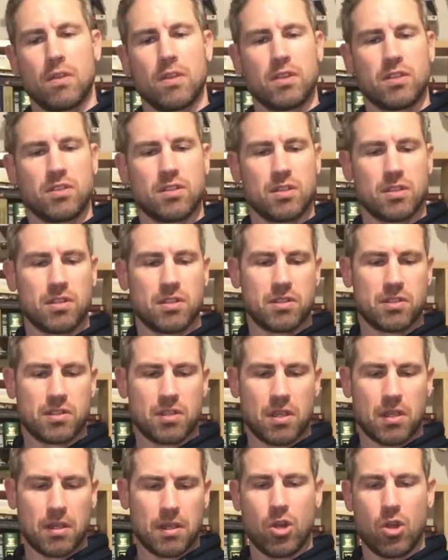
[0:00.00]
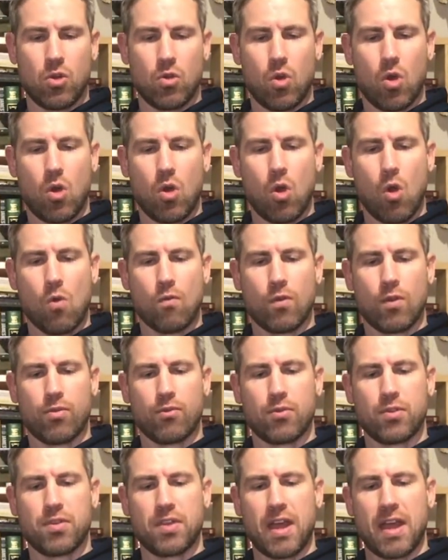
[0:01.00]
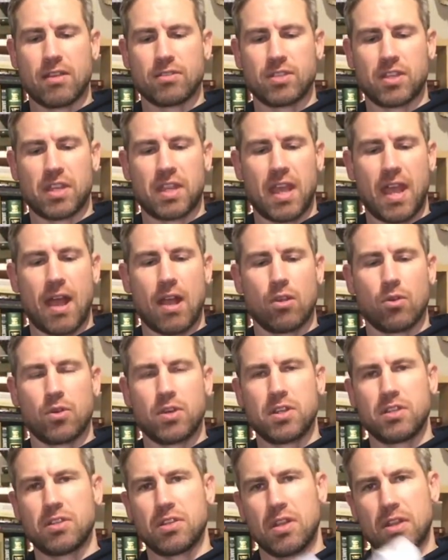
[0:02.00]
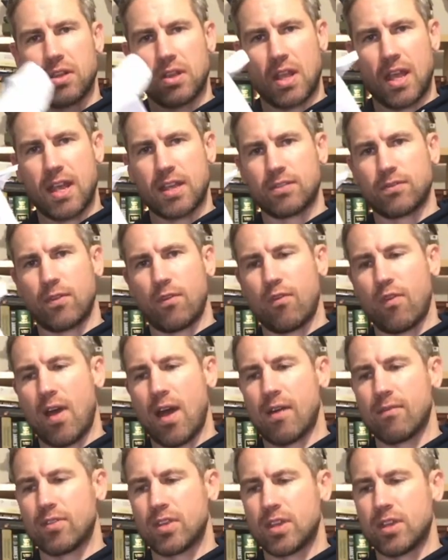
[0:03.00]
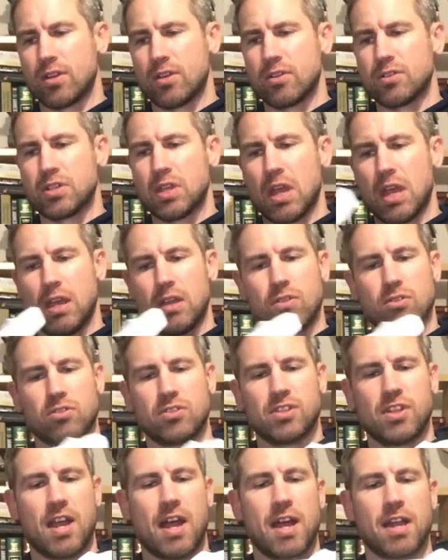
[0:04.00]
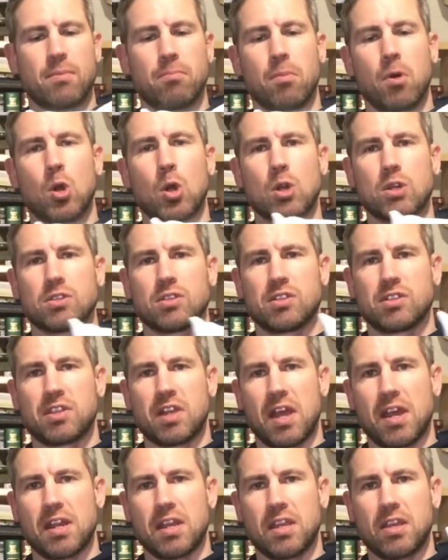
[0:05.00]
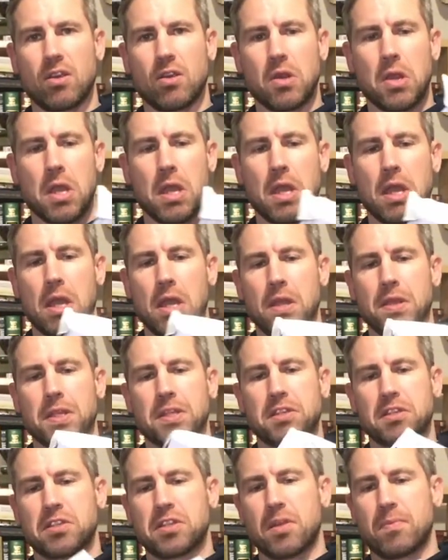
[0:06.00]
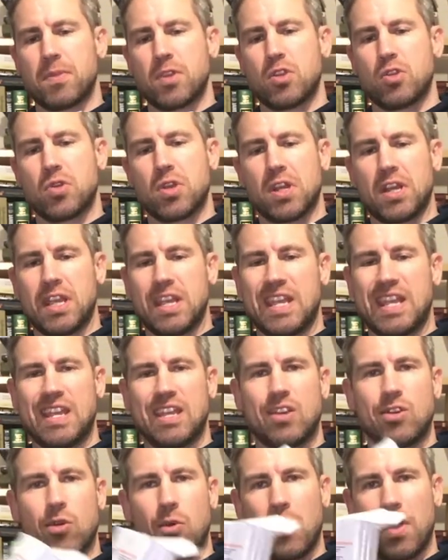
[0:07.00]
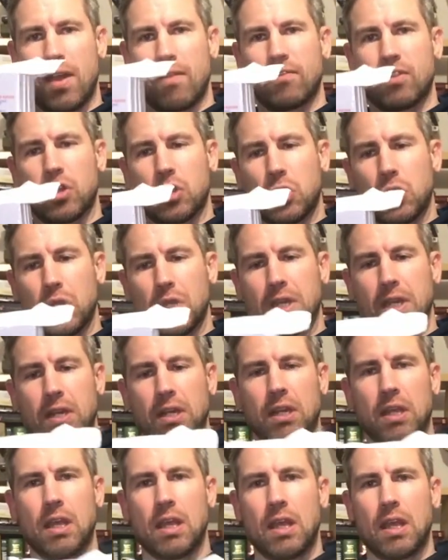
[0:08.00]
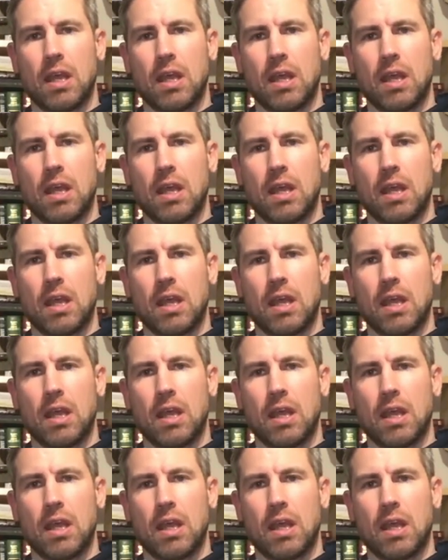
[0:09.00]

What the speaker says: This is, over 3,000 calories. It lasts for 5 years. There's 9 bars inside of here. This is something you can eat. You don't have to cook it.